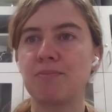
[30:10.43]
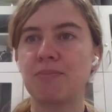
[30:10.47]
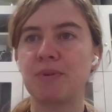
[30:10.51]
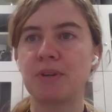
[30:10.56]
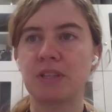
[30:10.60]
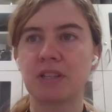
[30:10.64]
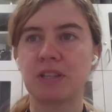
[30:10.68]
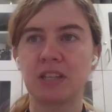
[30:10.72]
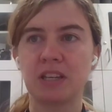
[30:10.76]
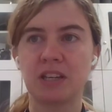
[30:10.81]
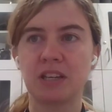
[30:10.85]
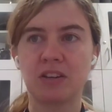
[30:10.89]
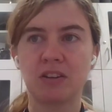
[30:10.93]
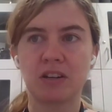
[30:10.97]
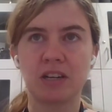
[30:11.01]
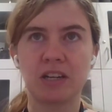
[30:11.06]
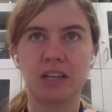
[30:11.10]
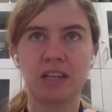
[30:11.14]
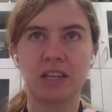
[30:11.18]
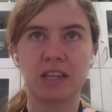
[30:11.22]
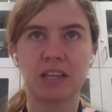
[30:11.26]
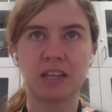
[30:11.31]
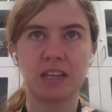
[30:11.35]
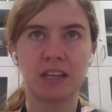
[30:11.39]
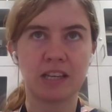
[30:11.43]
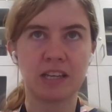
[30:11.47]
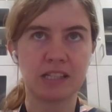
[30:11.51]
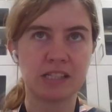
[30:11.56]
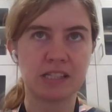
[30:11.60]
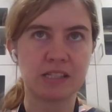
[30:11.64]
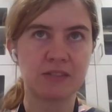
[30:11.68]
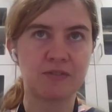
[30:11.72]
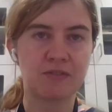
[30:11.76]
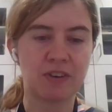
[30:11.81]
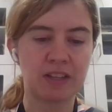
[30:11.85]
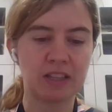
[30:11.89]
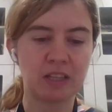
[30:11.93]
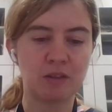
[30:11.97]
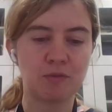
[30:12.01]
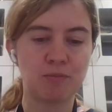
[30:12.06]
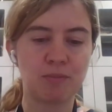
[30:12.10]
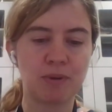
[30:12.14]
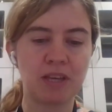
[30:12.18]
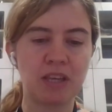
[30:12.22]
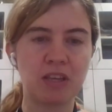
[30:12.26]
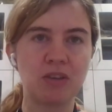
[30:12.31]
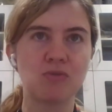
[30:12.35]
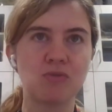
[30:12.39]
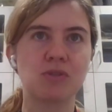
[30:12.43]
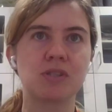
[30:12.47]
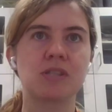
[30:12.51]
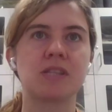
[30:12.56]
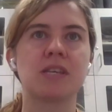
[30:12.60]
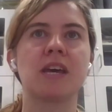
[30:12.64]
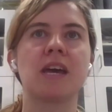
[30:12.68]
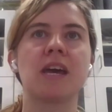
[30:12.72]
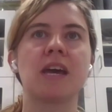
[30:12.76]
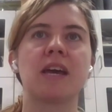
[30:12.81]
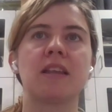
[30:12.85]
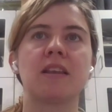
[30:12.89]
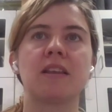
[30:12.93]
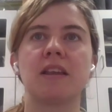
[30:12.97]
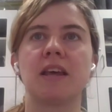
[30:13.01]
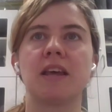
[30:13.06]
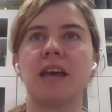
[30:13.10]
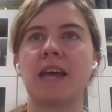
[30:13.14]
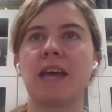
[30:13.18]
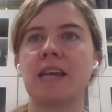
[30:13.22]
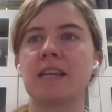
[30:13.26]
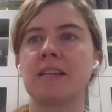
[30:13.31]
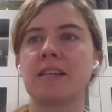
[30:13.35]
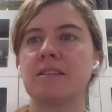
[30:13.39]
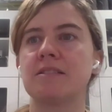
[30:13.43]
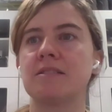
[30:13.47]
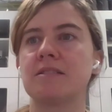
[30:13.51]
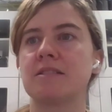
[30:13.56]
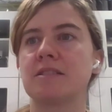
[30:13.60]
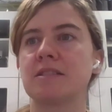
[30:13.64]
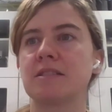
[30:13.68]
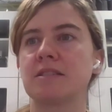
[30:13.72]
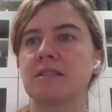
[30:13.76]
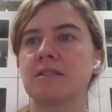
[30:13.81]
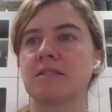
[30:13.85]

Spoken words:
particularly, it's funded by UCL and